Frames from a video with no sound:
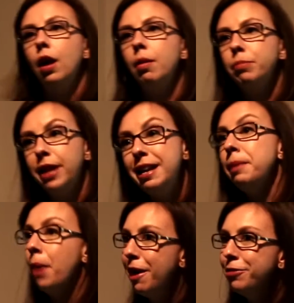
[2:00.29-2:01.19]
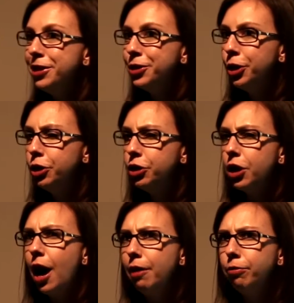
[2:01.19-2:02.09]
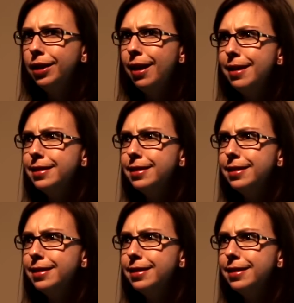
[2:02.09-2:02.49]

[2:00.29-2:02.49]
Planning my research, I realized